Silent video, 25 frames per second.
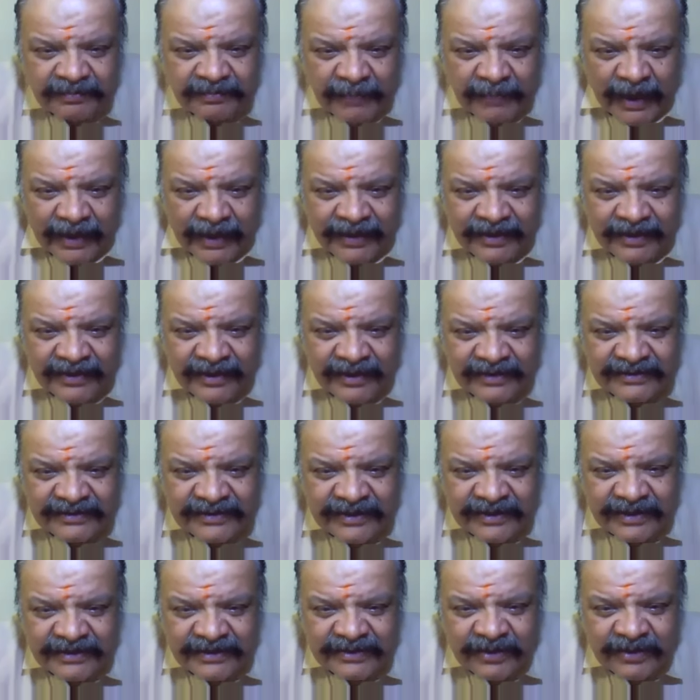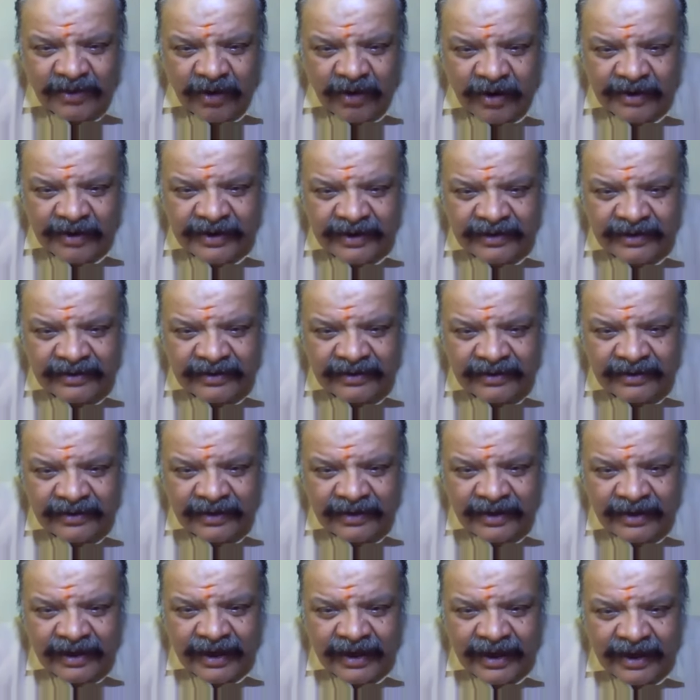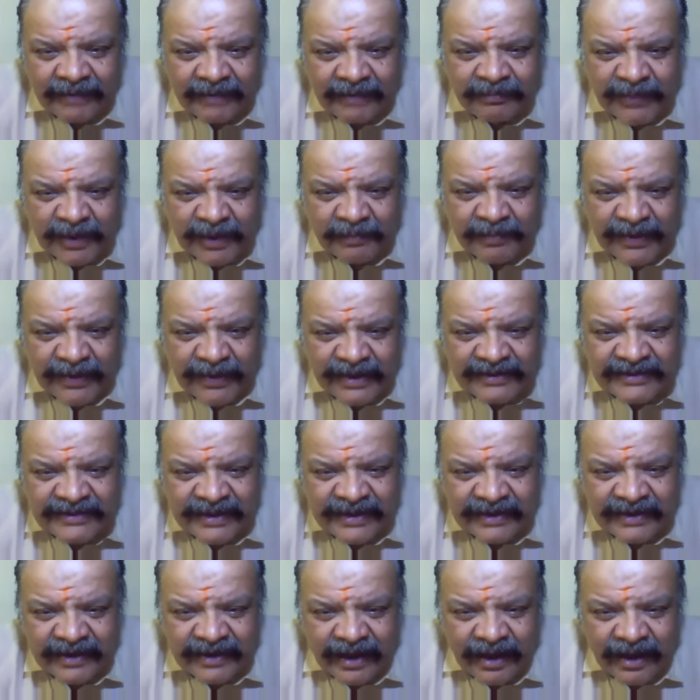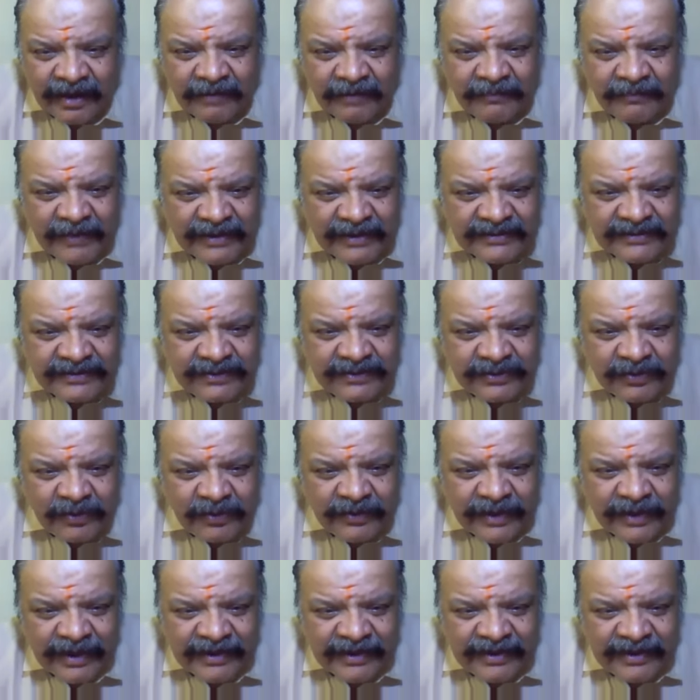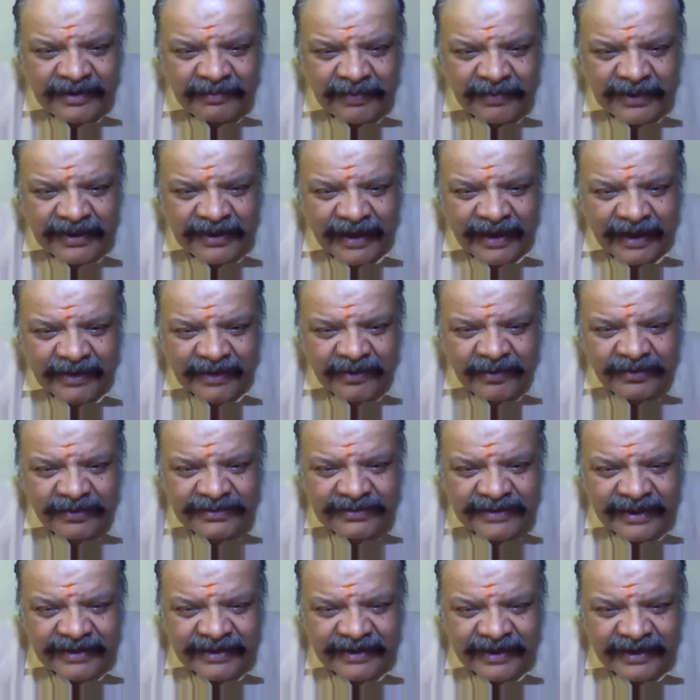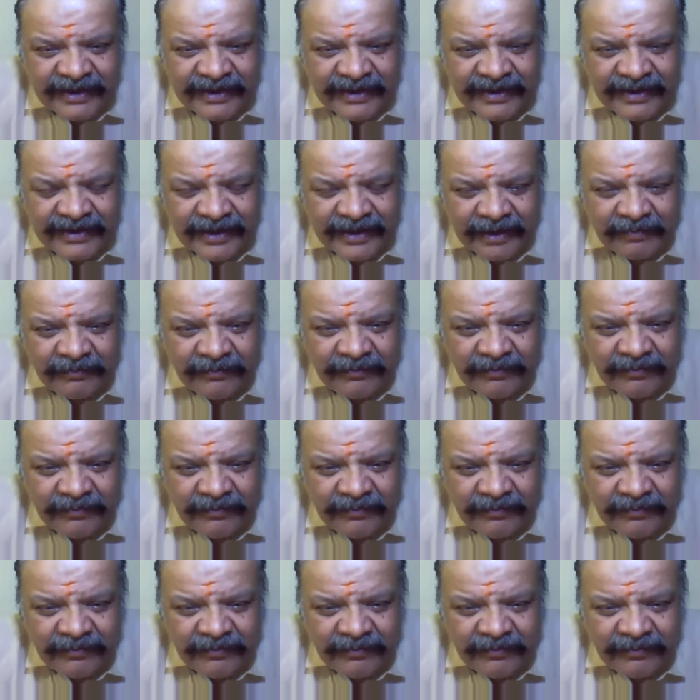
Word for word: malignancy is chronic and be present always. So can it be diagnosed at any time?